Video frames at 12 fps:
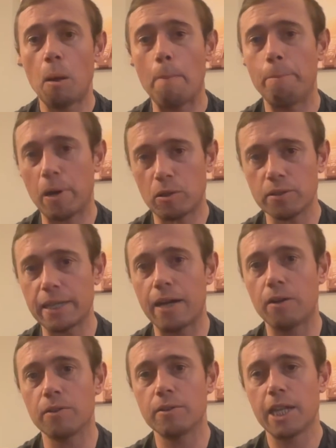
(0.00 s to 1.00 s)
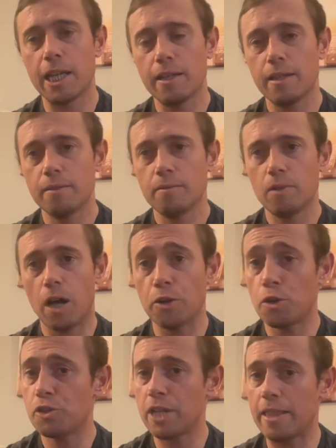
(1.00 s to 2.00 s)
buckle down,
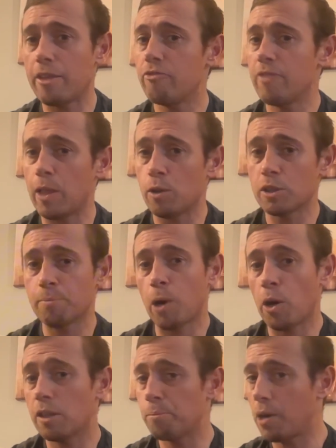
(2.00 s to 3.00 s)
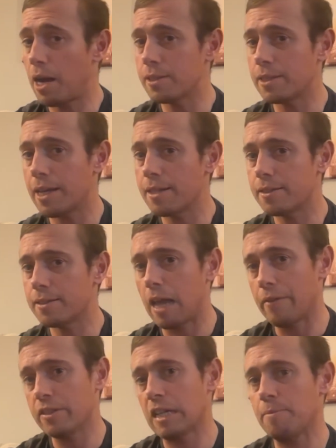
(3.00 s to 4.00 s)
understand that failure is a part of the process.
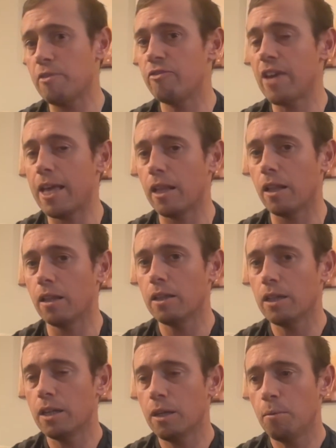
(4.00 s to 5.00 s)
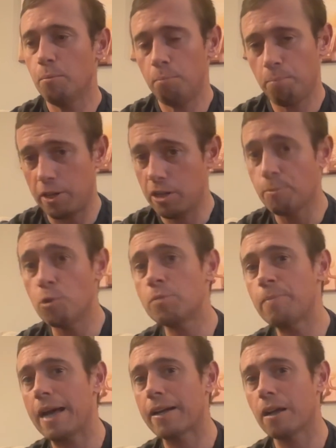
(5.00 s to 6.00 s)
Every time you fail, pick your boots
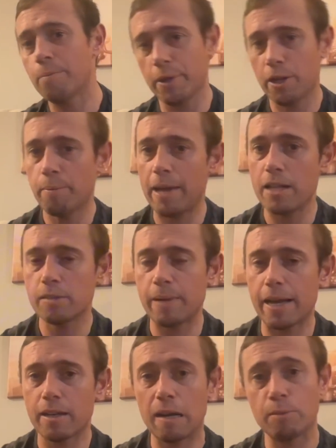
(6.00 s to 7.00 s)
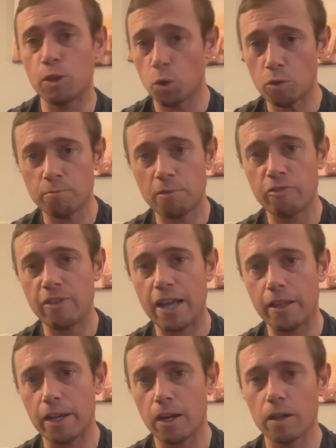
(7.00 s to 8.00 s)
back up, pick your pants back up, learn from your
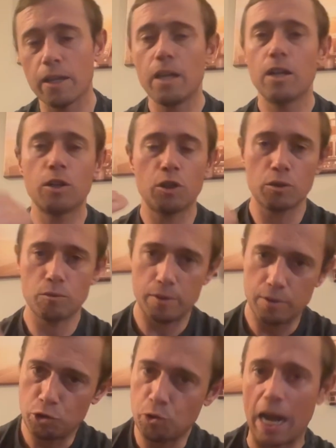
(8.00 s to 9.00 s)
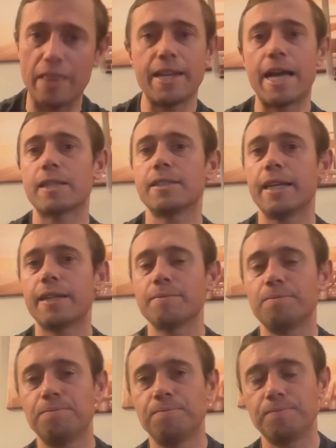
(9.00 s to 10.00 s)
failure, try the next thing,
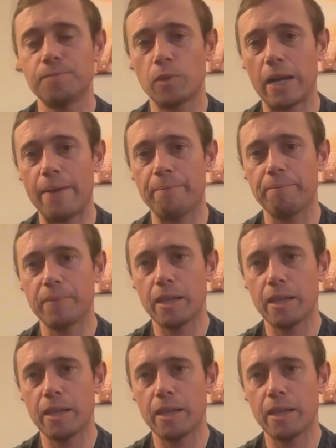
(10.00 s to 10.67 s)
right?